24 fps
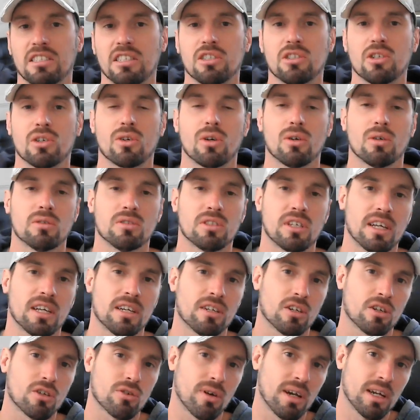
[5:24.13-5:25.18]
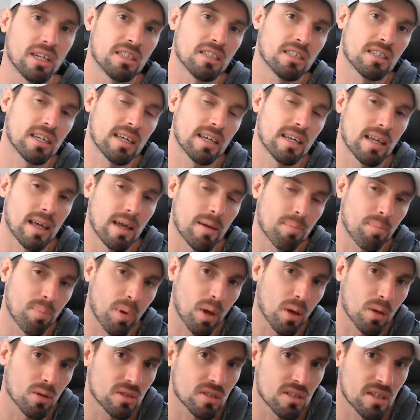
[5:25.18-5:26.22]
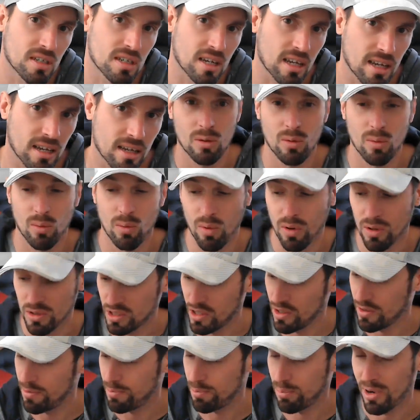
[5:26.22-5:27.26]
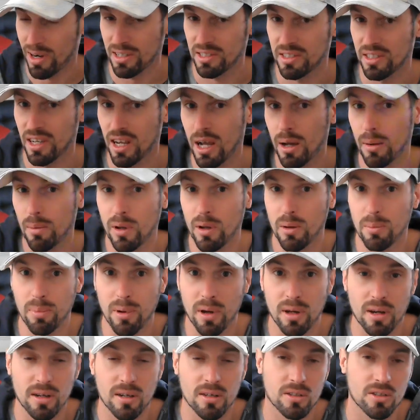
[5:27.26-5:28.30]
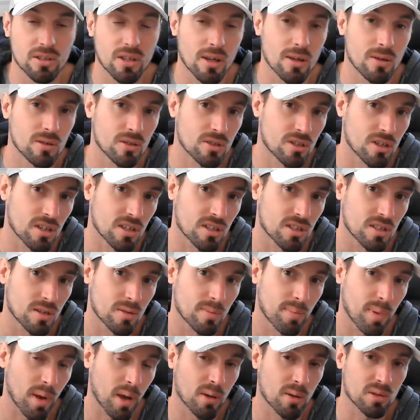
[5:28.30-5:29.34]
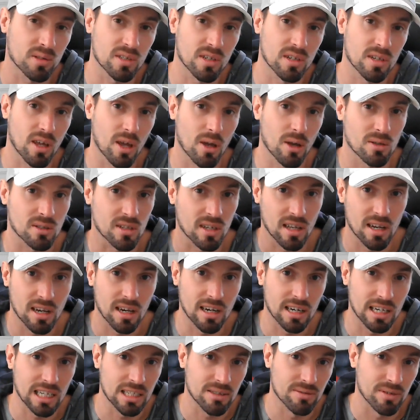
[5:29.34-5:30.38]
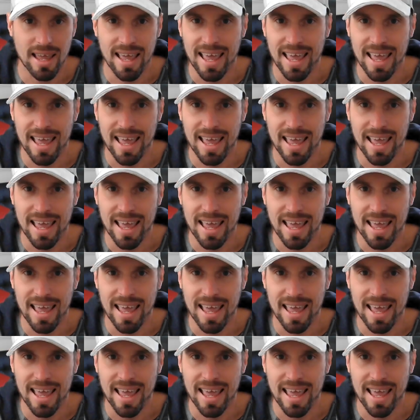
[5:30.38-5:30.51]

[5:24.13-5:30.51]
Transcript: your content, created it and posted it, once you've pressed the upload button, don't just post and ghost and leave it.